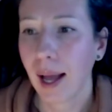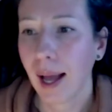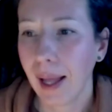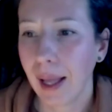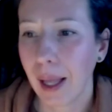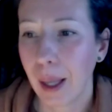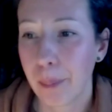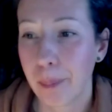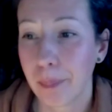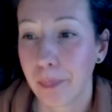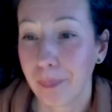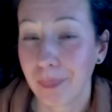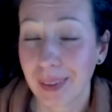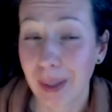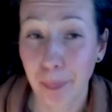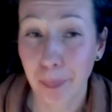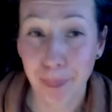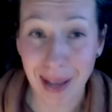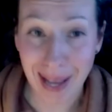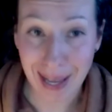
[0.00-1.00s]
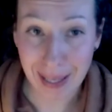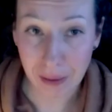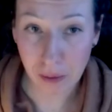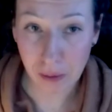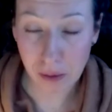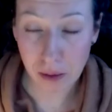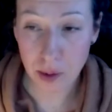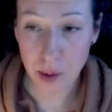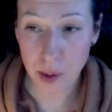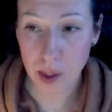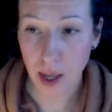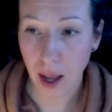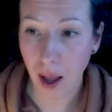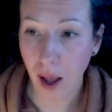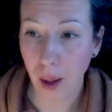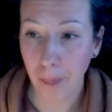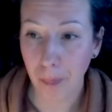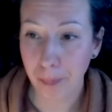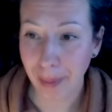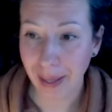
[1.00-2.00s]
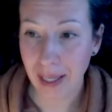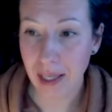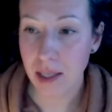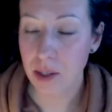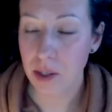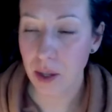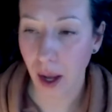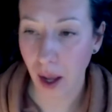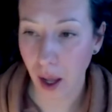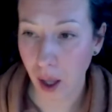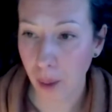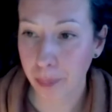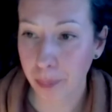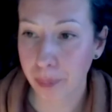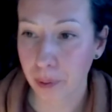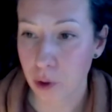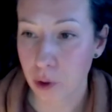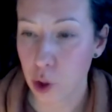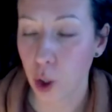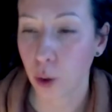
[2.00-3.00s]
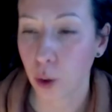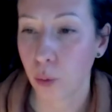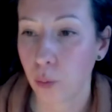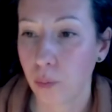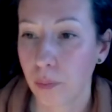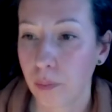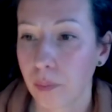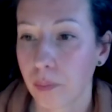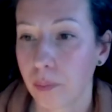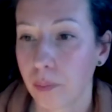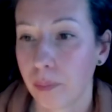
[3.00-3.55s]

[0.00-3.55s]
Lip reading: The panels are made up, so